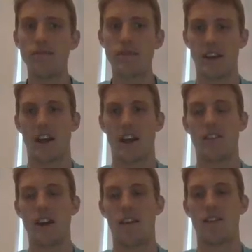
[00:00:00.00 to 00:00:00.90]
as
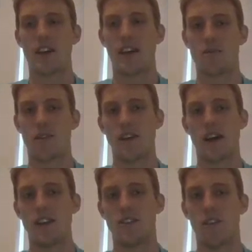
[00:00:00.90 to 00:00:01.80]
advertised with the
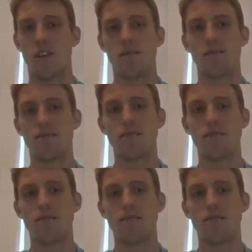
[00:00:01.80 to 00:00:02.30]
diet soda.